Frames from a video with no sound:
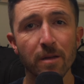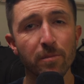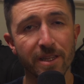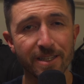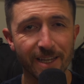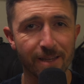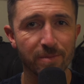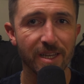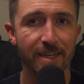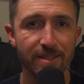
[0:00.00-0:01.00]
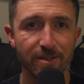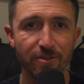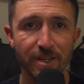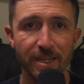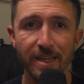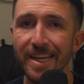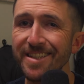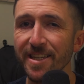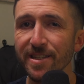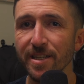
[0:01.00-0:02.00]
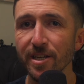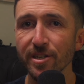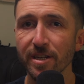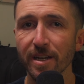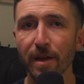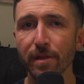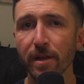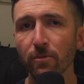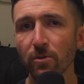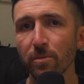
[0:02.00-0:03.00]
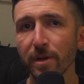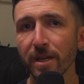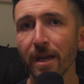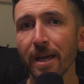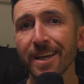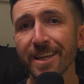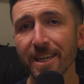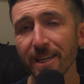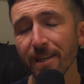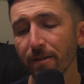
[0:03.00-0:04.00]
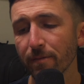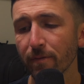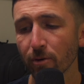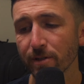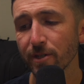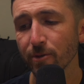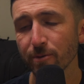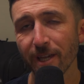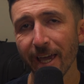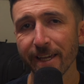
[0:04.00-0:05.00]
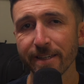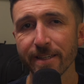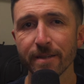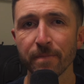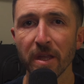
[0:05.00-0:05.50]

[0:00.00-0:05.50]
but the same size screen, as this edition I think would be key for its use case.